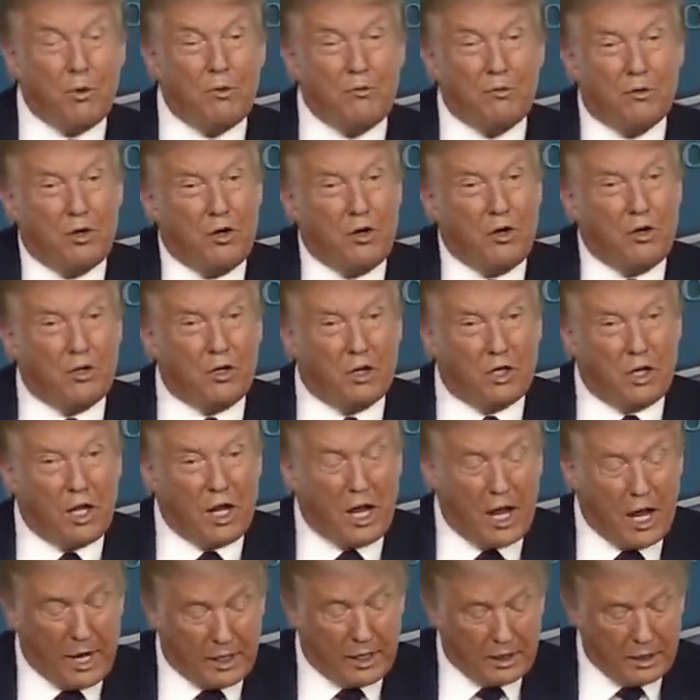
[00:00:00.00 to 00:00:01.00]
We've learned a
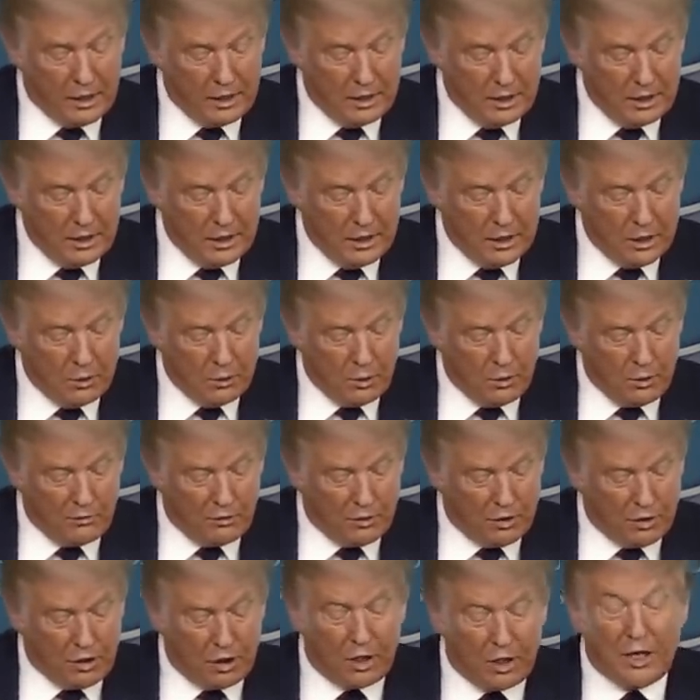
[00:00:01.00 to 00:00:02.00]
lot We've
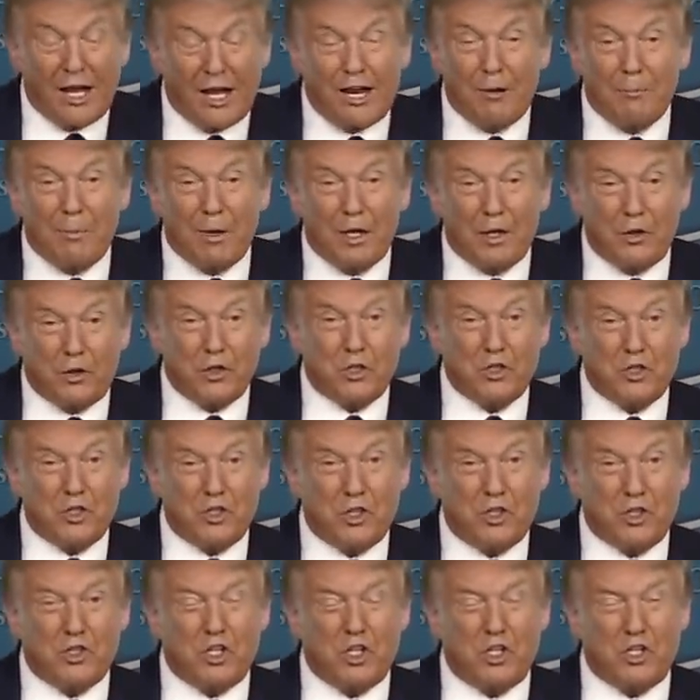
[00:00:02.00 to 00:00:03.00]
learned a lot about this
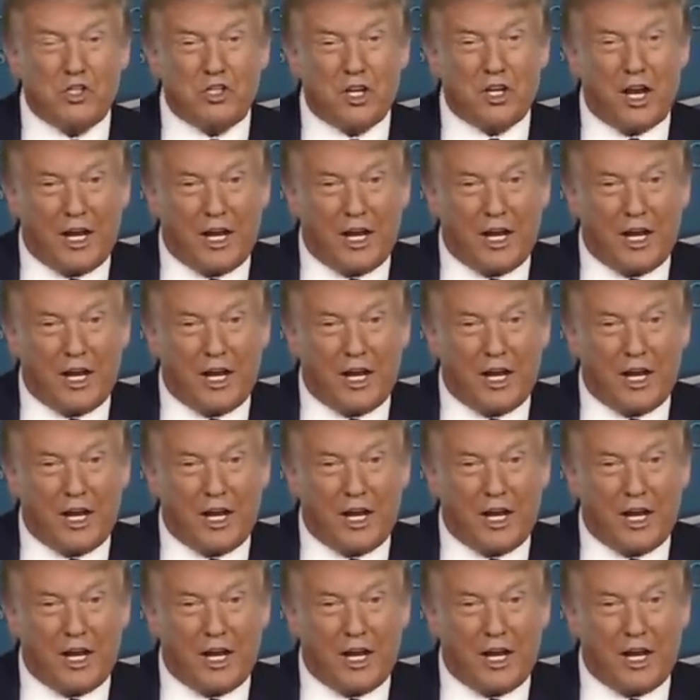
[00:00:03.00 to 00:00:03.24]
disease,